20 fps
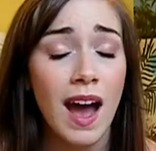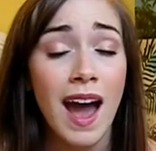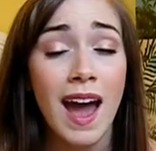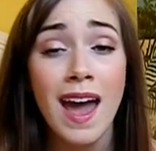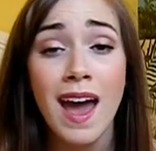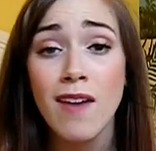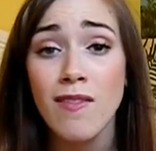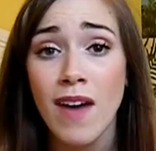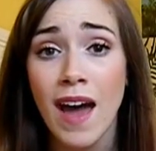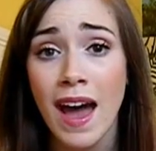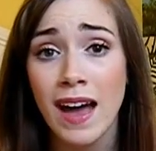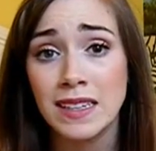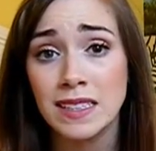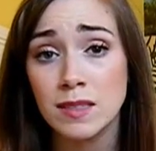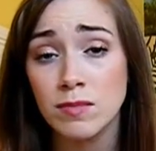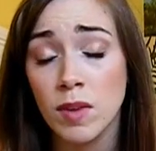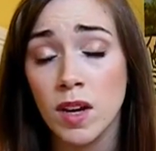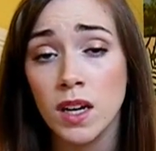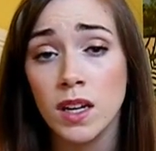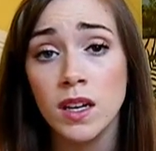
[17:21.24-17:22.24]
I have
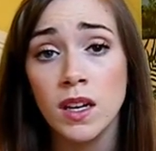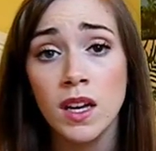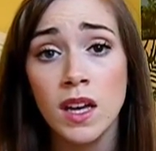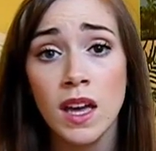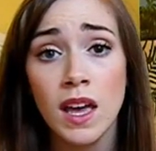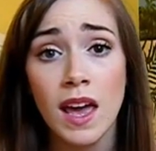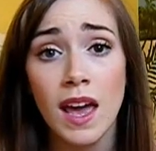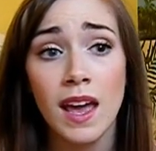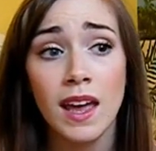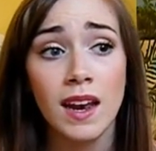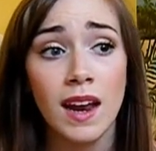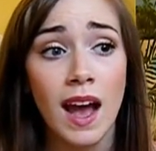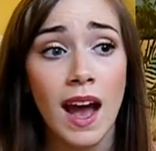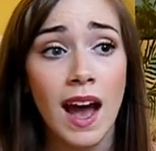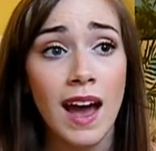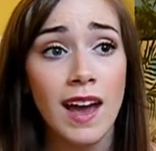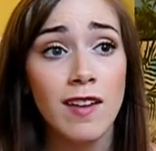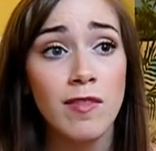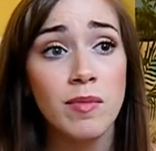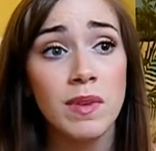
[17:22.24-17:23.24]
asthma, and
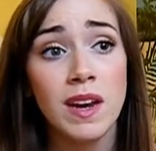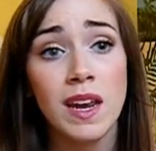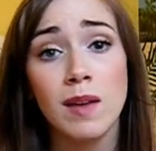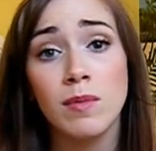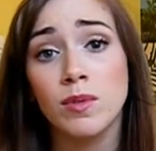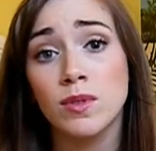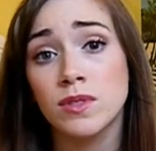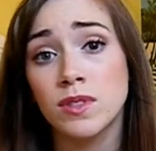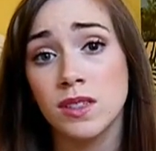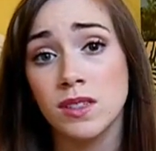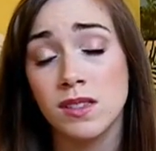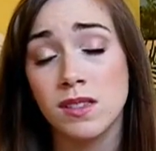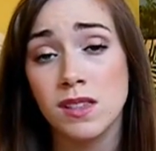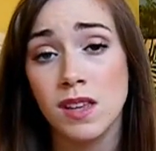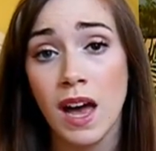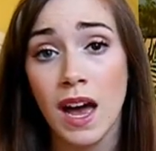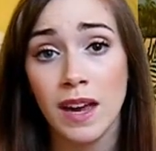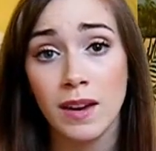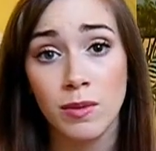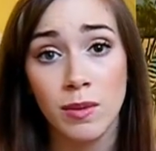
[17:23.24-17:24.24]
I've been able to
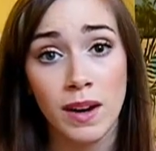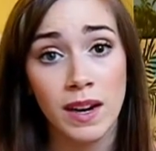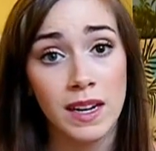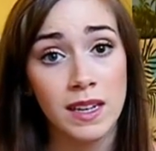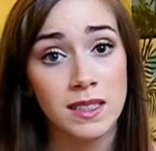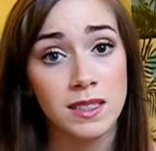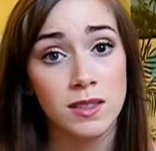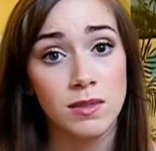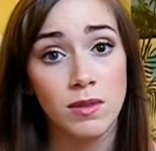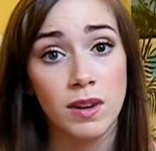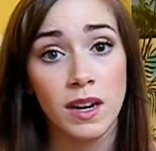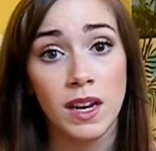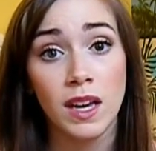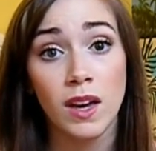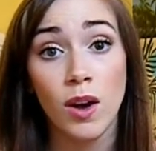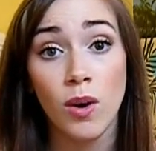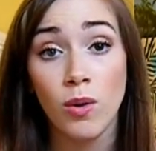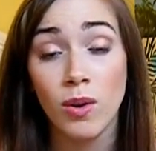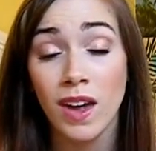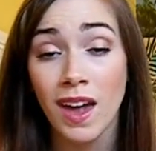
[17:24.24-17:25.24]
slide right into
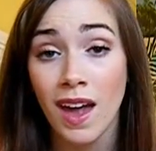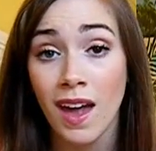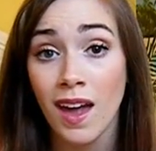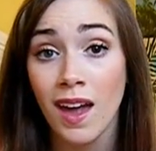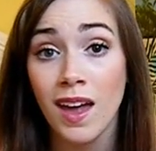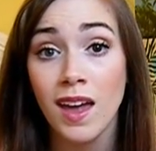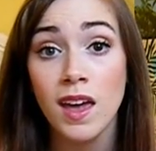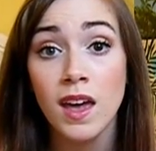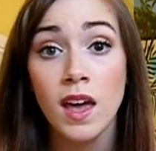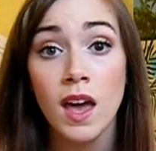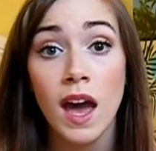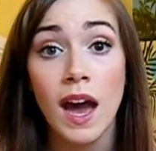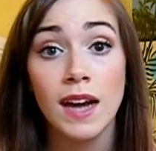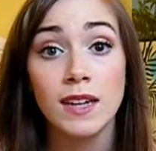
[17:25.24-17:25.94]
running okay.